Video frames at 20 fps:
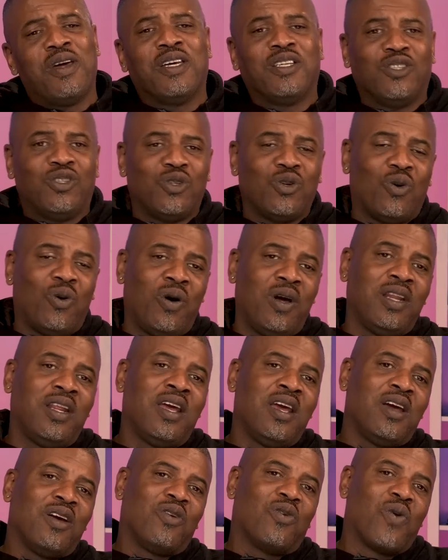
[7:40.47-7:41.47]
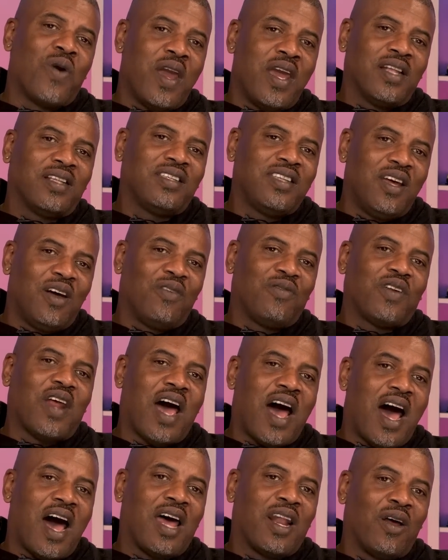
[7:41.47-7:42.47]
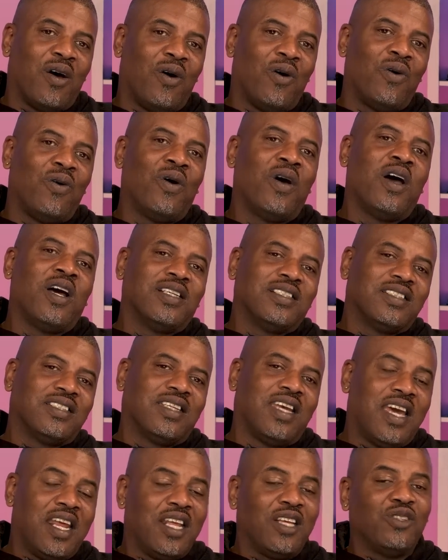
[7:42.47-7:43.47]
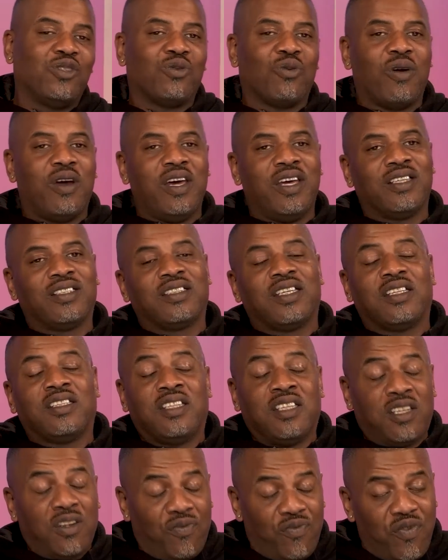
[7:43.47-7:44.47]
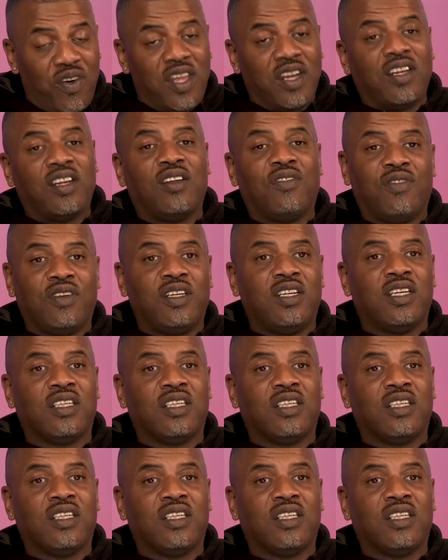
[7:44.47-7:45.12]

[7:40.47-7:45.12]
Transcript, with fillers: we enjoyed Grand Theft Auto San Andreas, the definitive